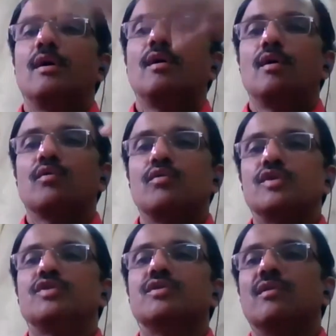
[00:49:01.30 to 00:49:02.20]
So
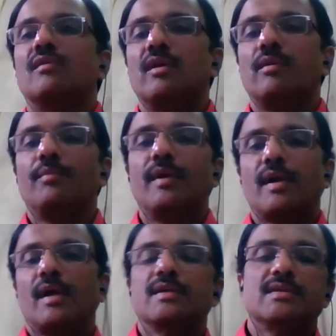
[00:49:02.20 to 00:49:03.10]
going to
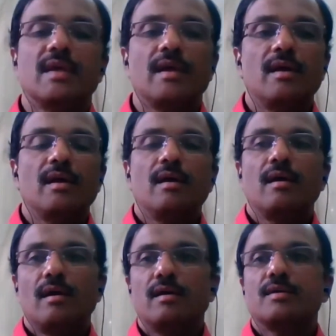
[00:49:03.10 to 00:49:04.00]
development I say
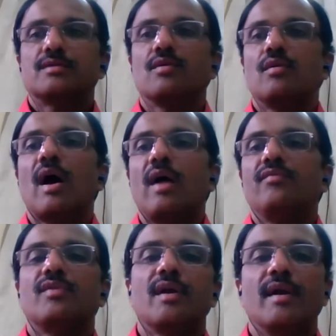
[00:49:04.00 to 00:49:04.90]
so
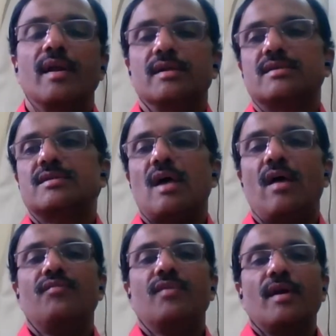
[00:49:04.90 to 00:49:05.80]
antheridial
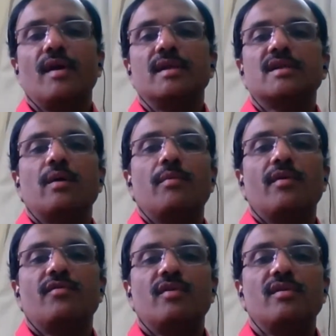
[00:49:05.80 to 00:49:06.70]
chamber.
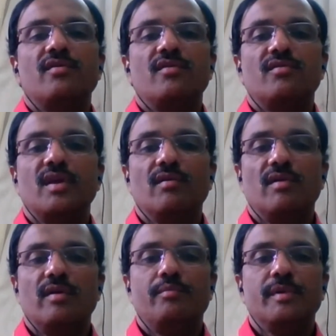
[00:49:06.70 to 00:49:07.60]
You see this is the
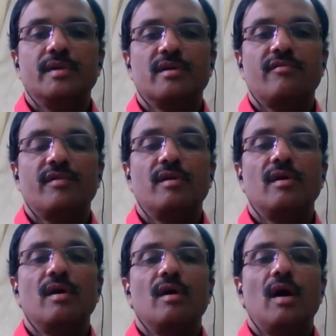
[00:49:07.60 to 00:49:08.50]
development of an
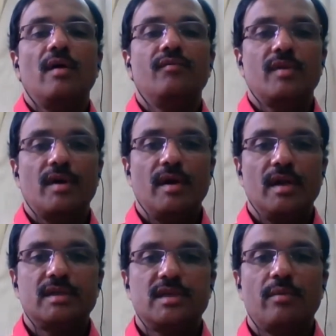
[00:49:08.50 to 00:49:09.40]

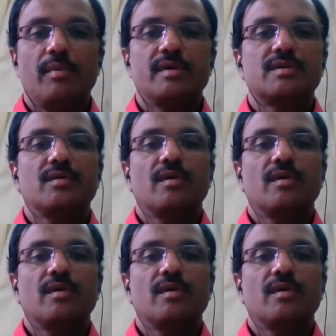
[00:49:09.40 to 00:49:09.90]
antheridial chambers.